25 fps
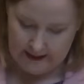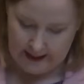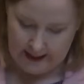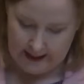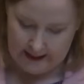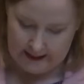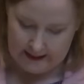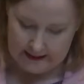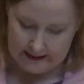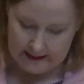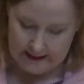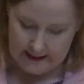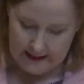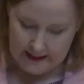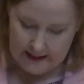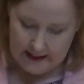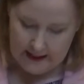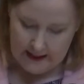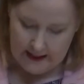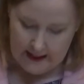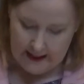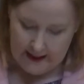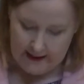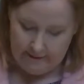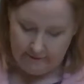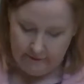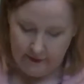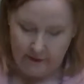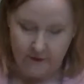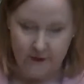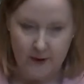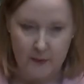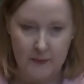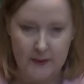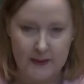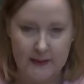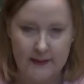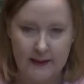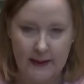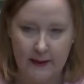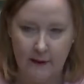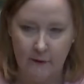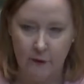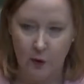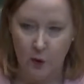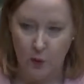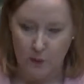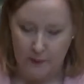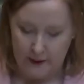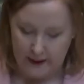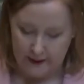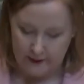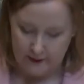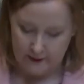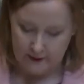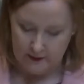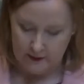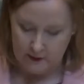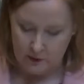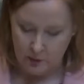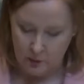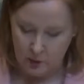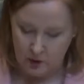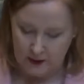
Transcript: that, and 50% of all parents